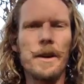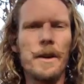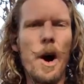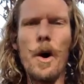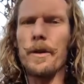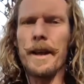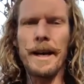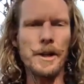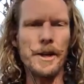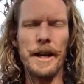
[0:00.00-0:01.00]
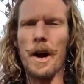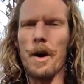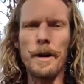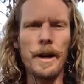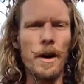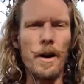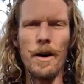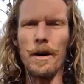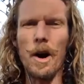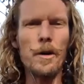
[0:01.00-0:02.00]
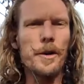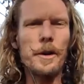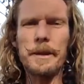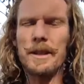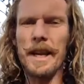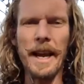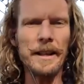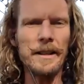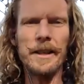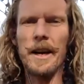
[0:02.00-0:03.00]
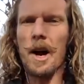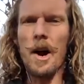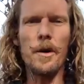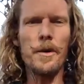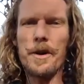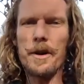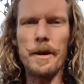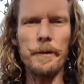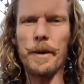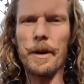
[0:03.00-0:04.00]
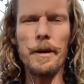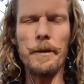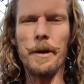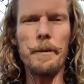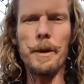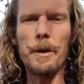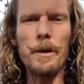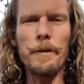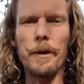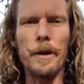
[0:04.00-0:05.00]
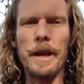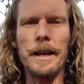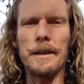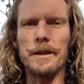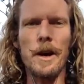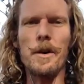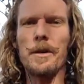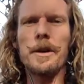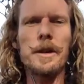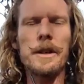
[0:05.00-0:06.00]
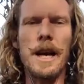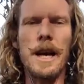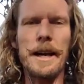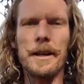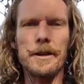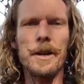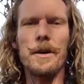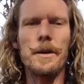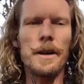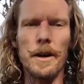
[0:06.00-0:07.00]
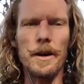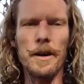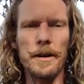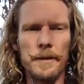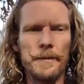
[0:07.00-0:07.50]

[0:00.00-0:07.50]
So own that shit. Own it all. Own your mistakes. Own your beautiful things. Own your desires. Own it all.